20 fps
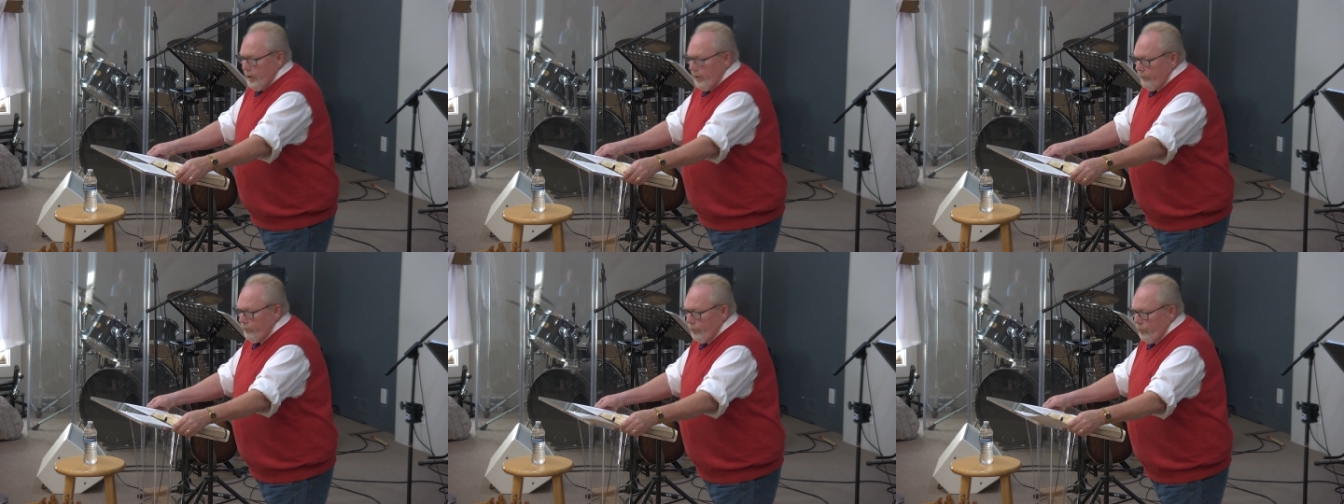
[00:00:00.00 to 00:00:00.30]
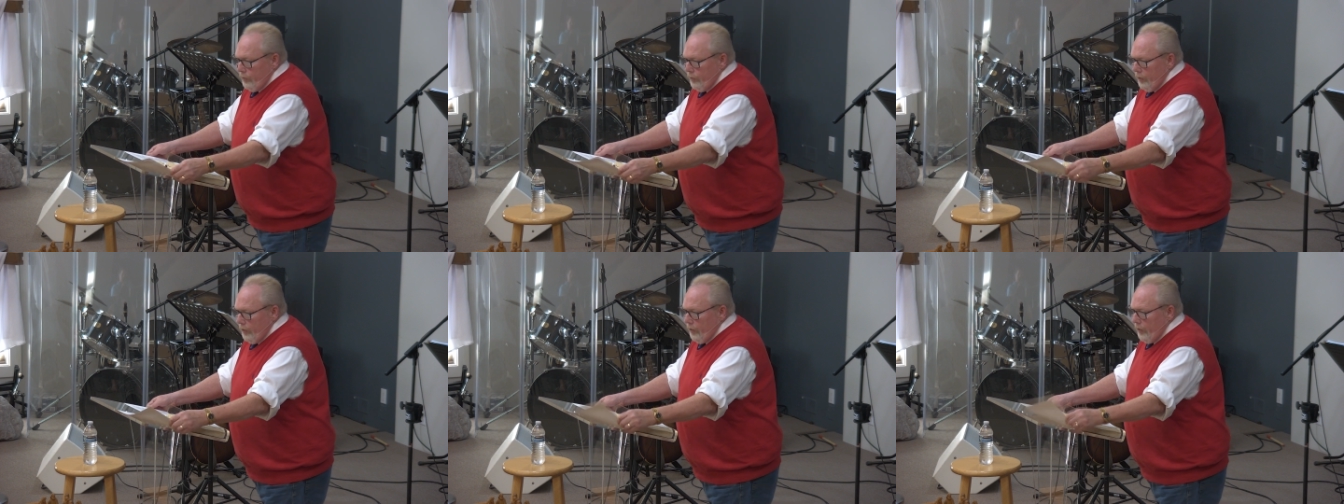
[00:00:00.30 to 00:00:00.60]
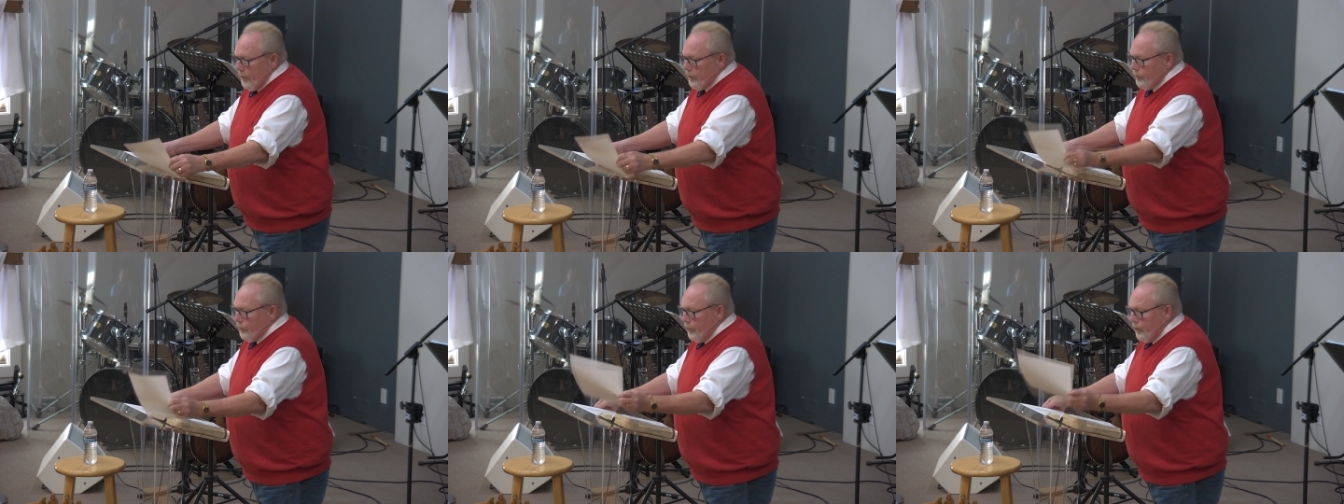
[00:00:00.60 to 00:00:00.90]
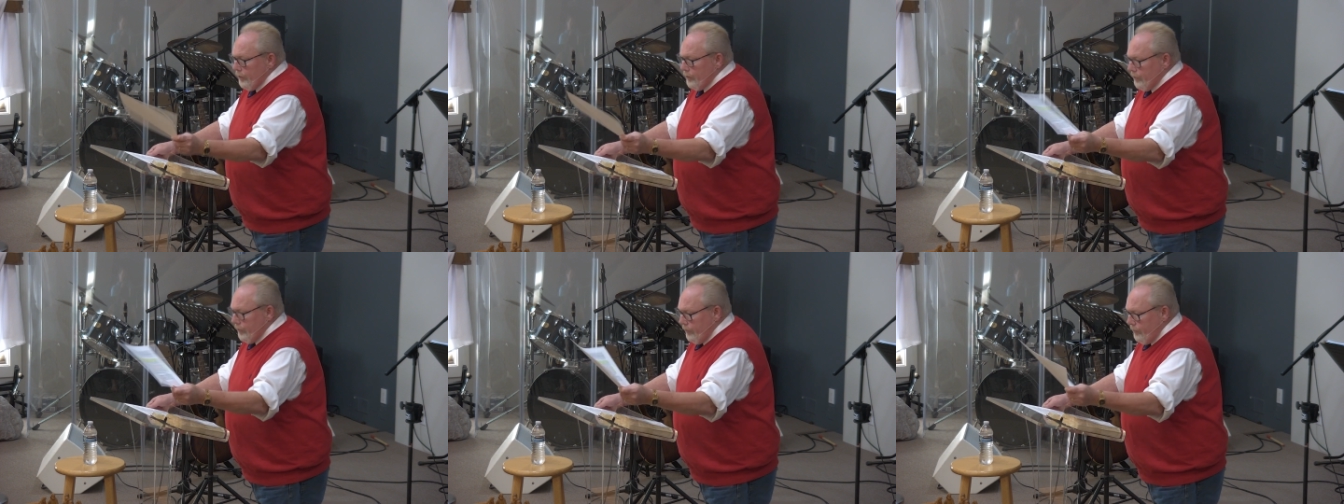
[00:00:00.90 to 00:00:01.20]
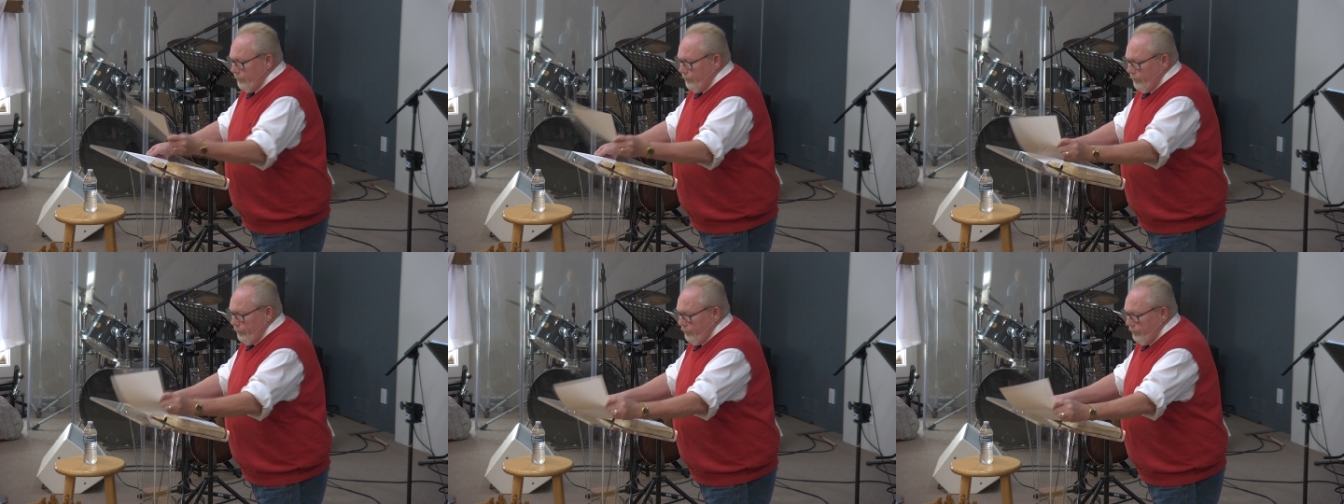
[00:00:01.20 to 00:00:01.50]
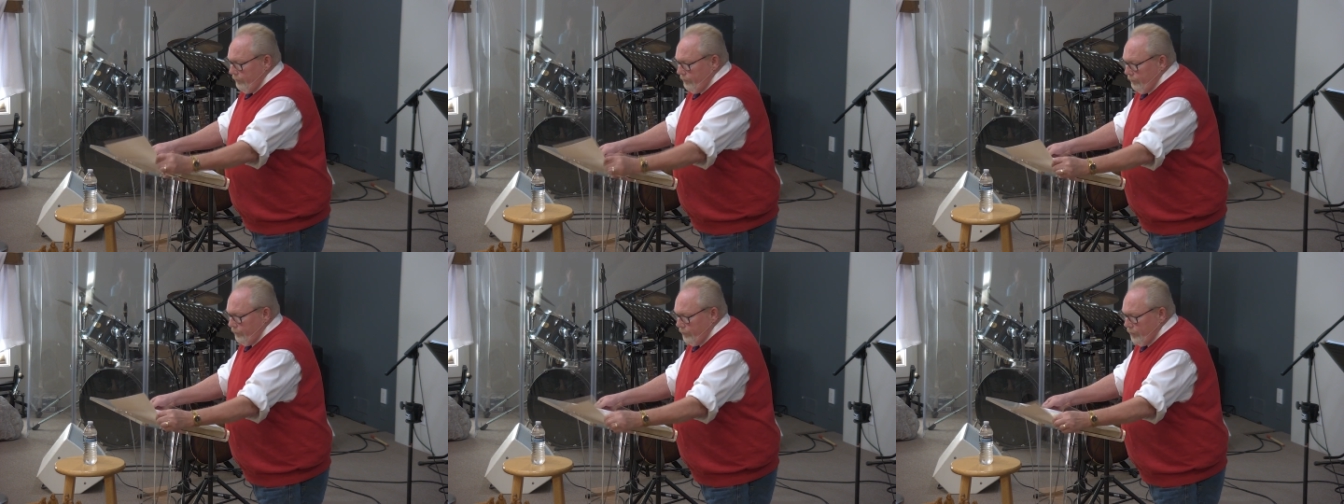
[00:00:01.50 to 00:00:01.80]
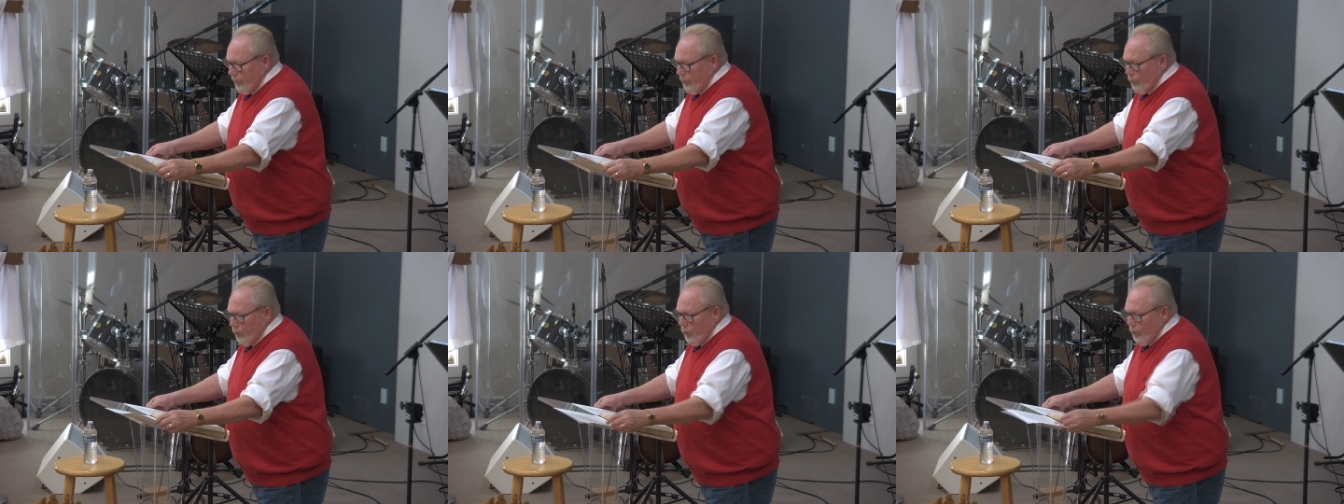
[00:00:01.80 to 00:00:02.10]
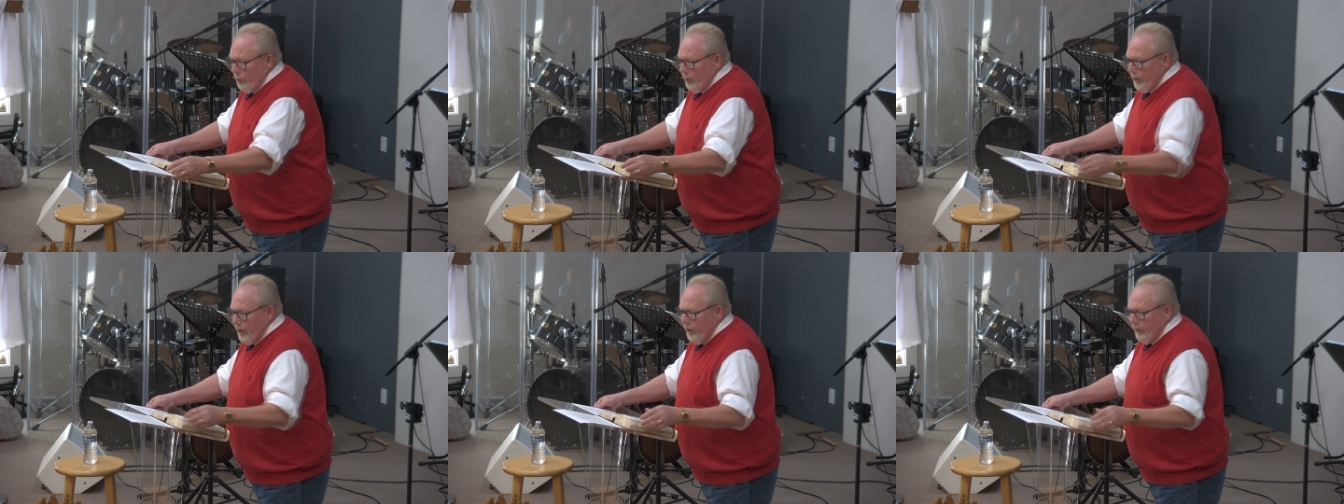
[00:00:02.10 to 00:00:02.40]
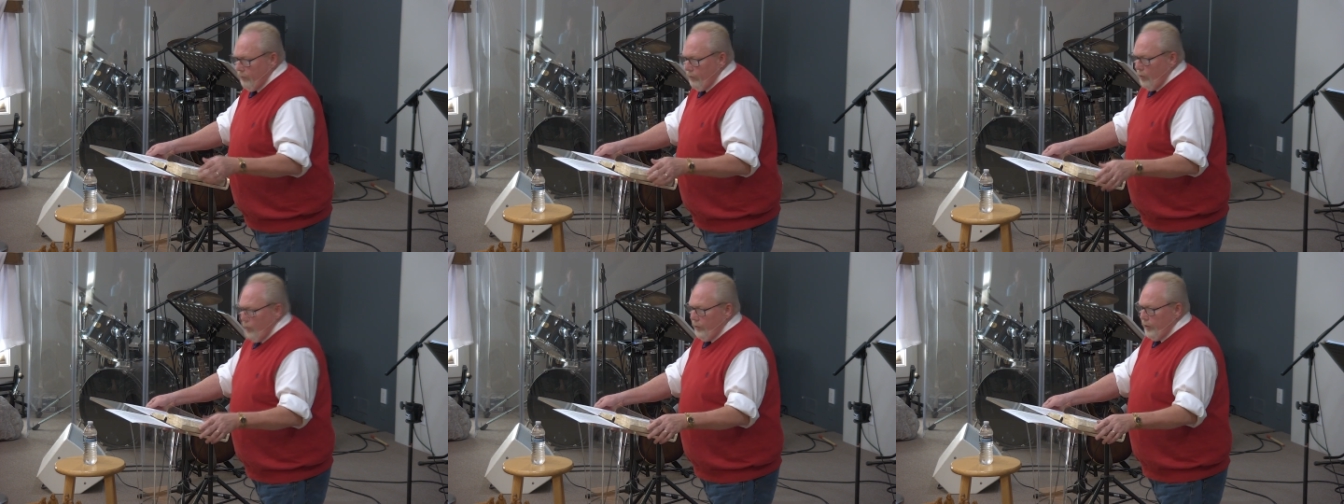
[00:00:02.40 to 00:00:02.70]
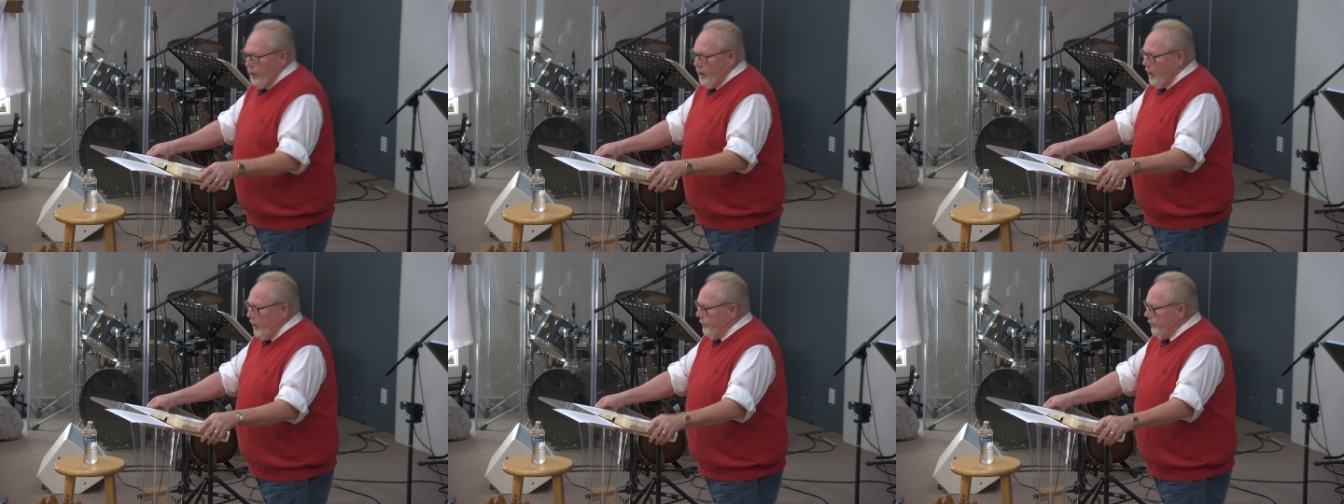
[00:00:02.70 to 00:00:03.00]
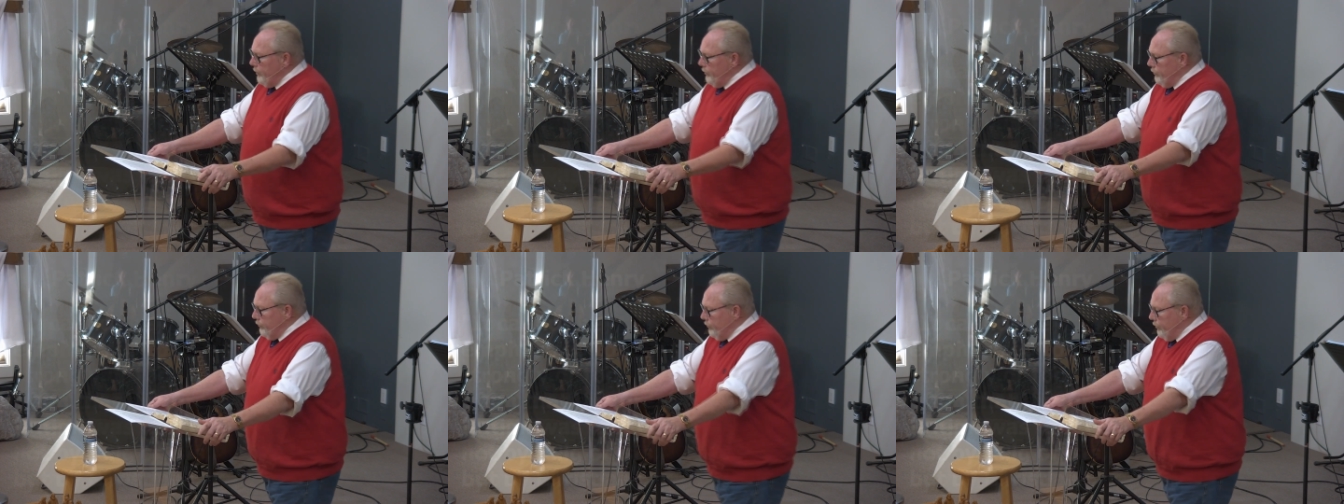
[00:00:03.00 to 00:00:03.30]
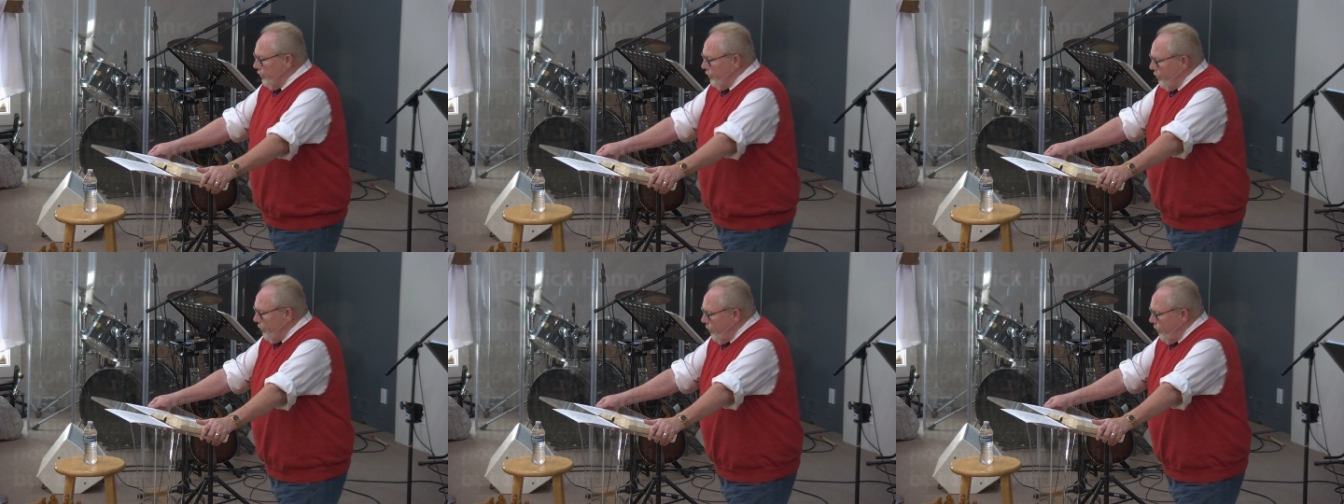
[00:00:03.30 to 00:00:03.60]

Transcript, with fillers: If you are interested, somewhere we have all the copies.